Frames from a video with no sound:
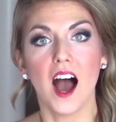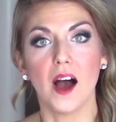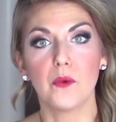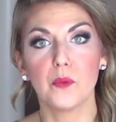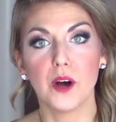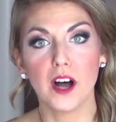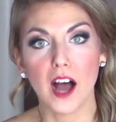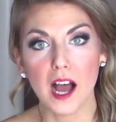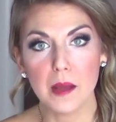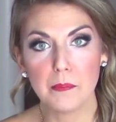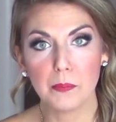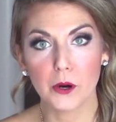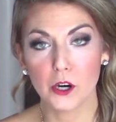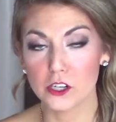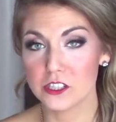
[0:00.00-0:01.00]
Well,
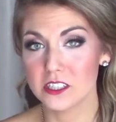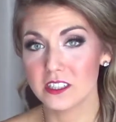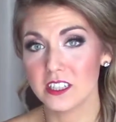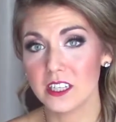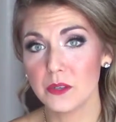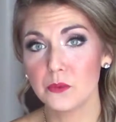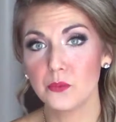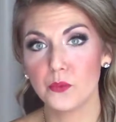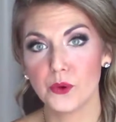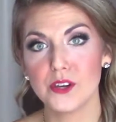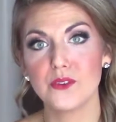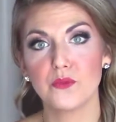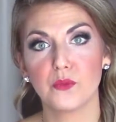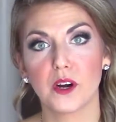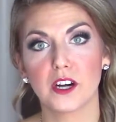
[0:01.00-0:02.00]
I personally
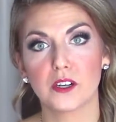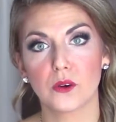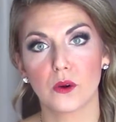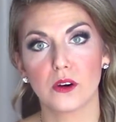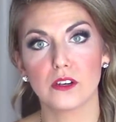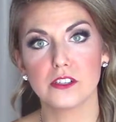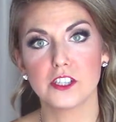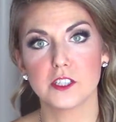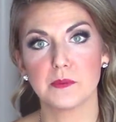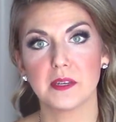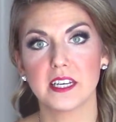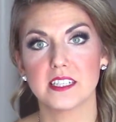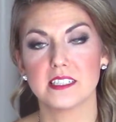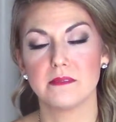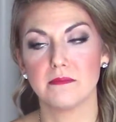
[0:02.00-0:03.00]
wouldn't wear coral just
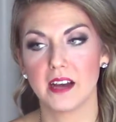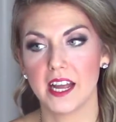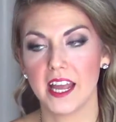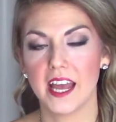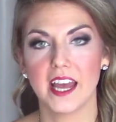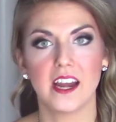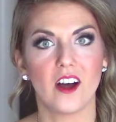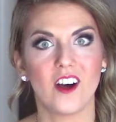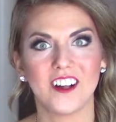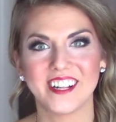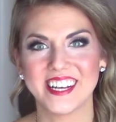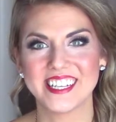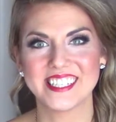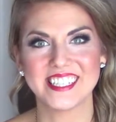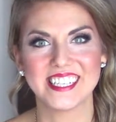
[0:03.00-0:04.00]
because in my head, all
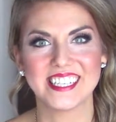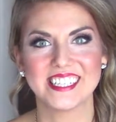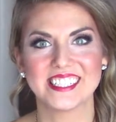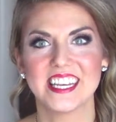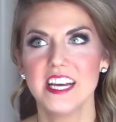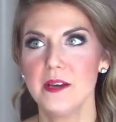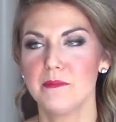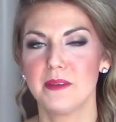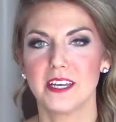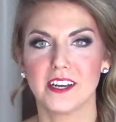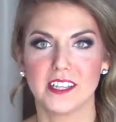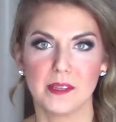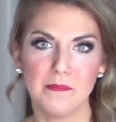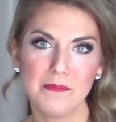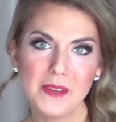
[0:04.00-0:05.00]
I see is being
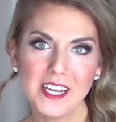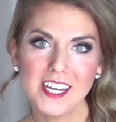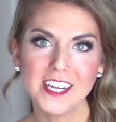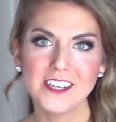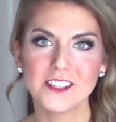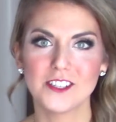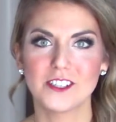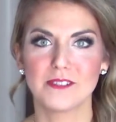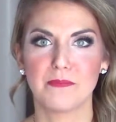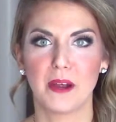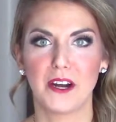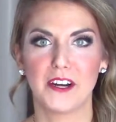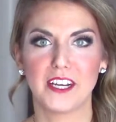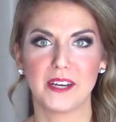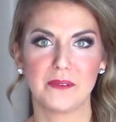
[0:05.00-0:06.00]
on the beach,
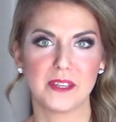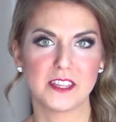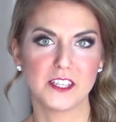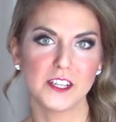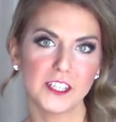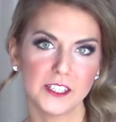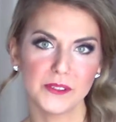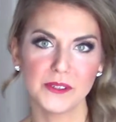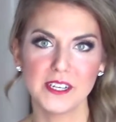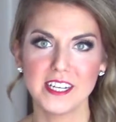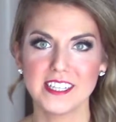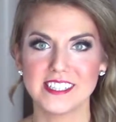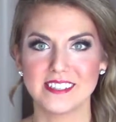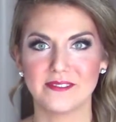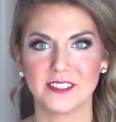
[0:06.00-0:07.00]
pairing it with
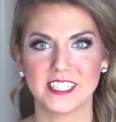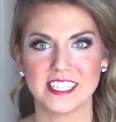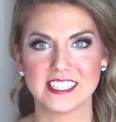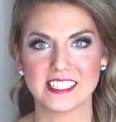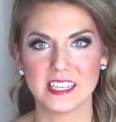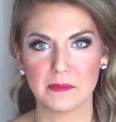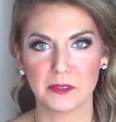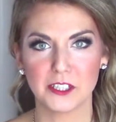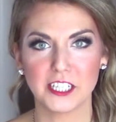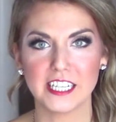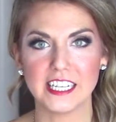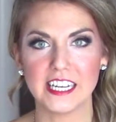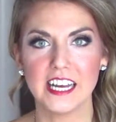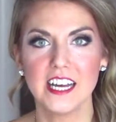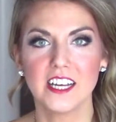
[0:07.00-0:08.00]
turquoise and really
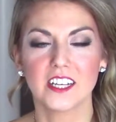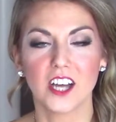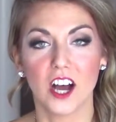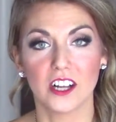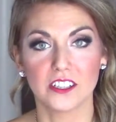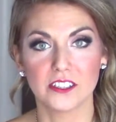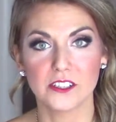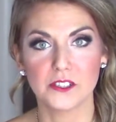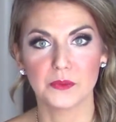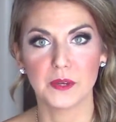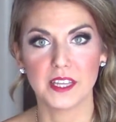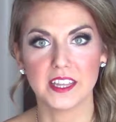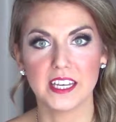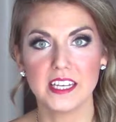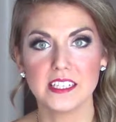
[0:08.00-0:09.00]
summery colors
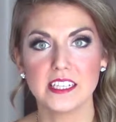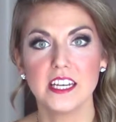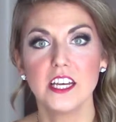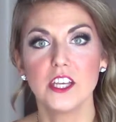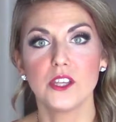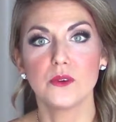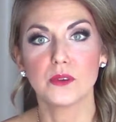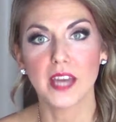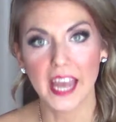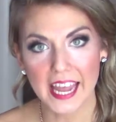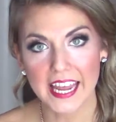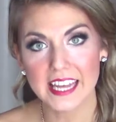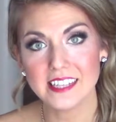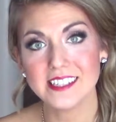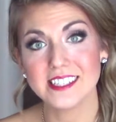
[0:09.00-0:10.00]
with it. You
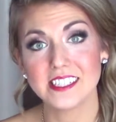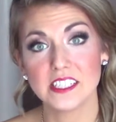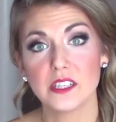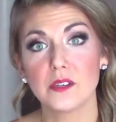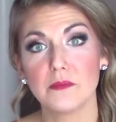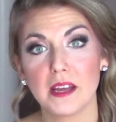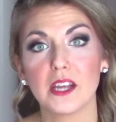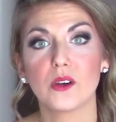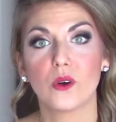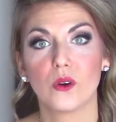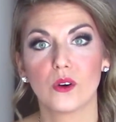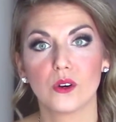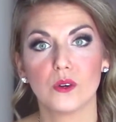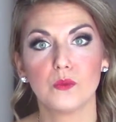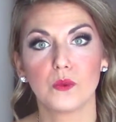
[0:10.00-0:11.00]
can still make
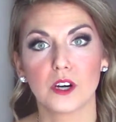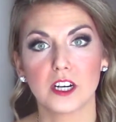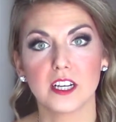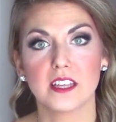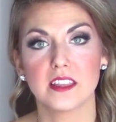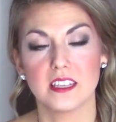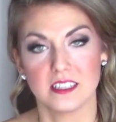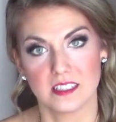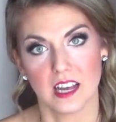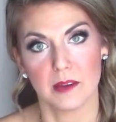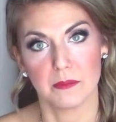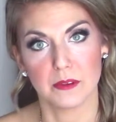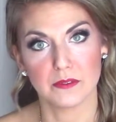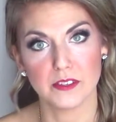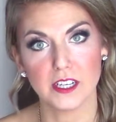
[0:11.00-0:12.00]
coral work this time
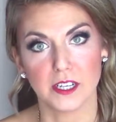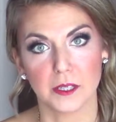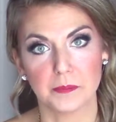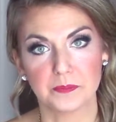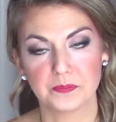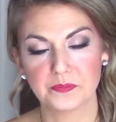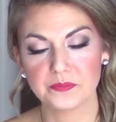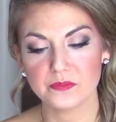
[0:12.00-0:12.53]
of year.